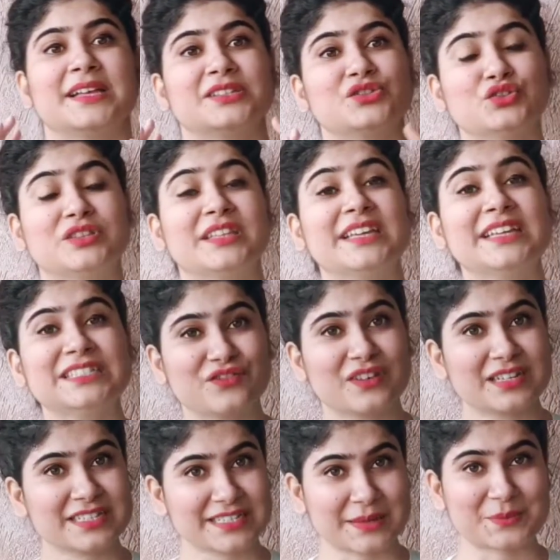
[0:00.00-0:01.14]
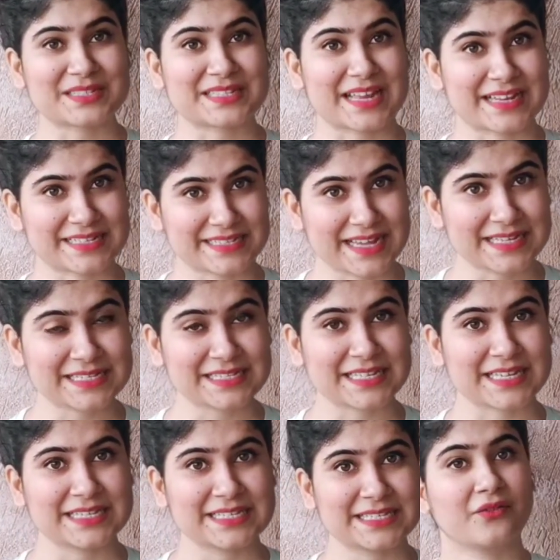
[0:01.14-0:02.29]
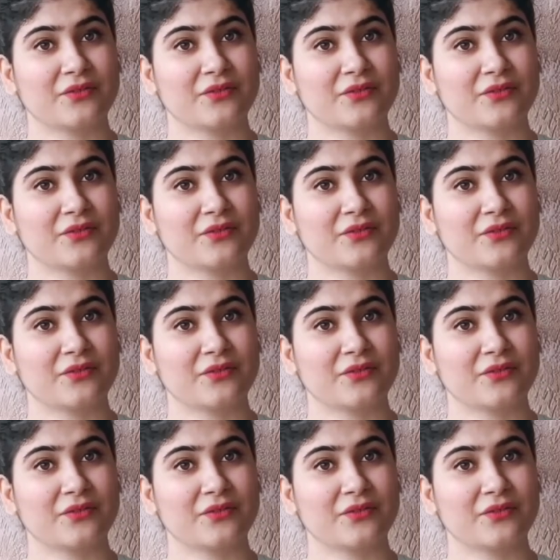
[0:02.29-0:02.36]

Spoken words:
So these were some sentences